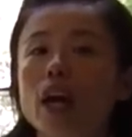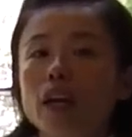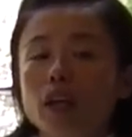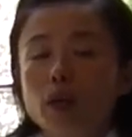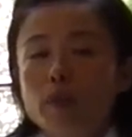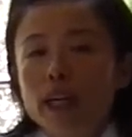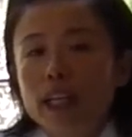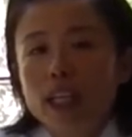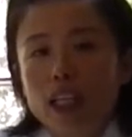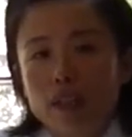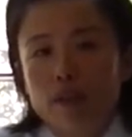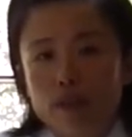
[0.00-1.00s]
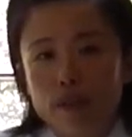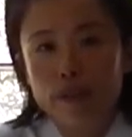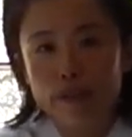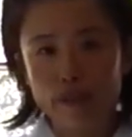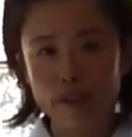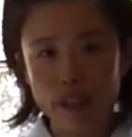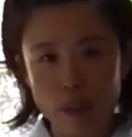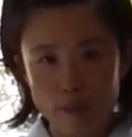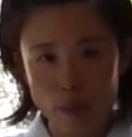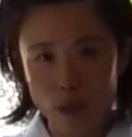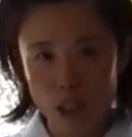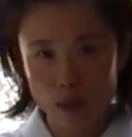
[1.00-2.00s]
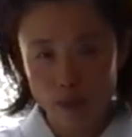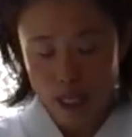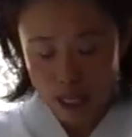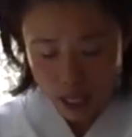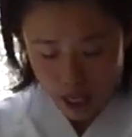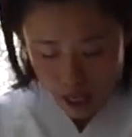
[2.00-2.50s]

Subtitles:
you might like to use Ippon Jime